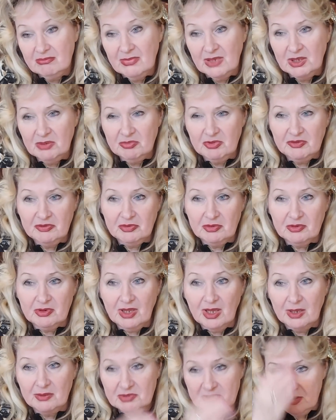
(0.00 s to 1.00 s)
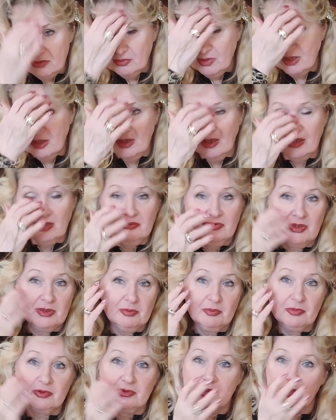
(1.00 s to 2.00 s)
Maybe a few times in my life I
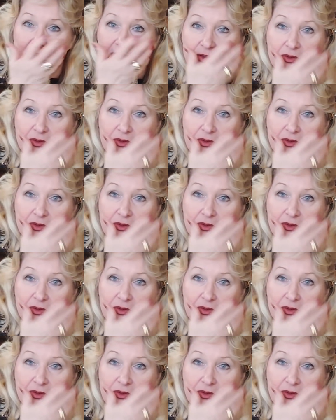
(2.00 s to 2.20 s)
put the